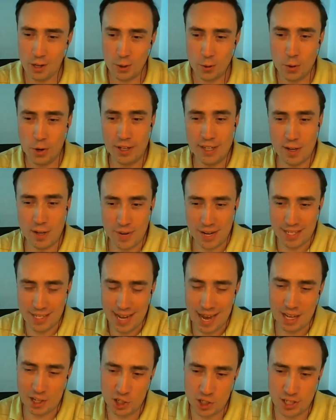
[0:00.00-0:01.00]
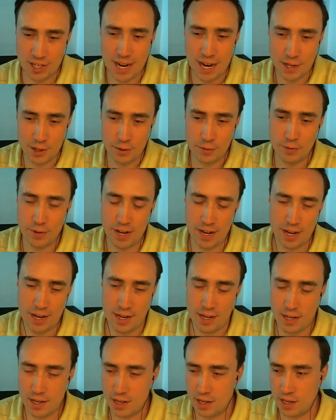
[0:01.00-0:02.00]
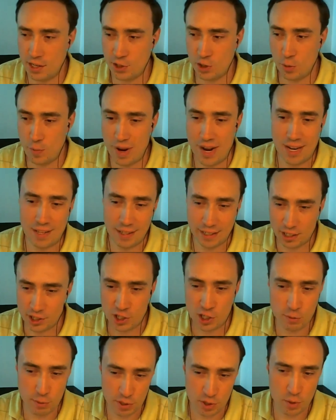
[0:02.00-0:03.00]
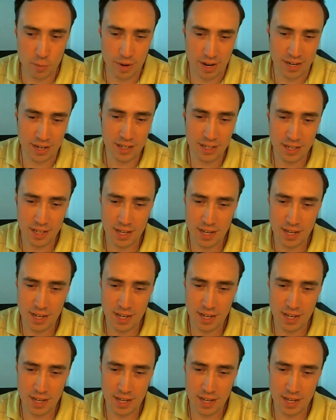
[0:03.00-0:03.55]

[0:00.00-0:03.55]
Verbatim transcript: or it can be attached to kind of a, a domain, like a G Suite domain.